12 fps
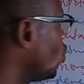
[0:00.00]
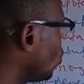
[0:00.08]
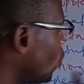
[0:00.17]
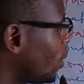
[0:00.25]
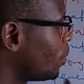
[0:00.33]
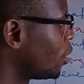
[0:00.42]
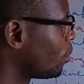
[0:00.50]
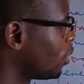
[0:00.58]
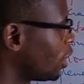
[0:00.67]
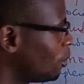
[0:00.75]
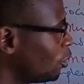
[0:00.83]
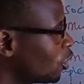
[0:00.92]
to wipe this thing.
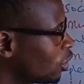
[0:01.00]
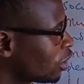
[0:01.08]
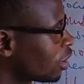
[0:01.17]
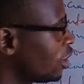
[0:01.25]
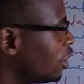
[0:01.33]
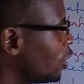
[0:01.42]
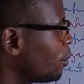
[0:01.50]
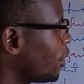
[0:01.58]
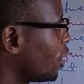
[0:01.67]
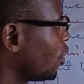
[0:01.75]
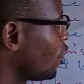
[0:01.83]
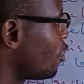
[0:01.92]
Let me just clean this
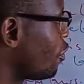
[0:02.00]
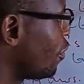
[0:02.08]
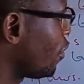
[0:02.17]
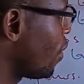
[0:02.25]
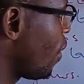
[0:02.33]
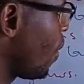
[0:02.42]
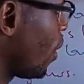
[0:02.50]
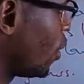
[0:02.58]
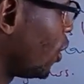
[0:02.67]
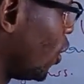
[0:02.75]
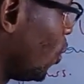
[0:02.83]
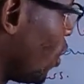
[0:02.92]
part off
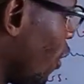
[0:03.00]
since we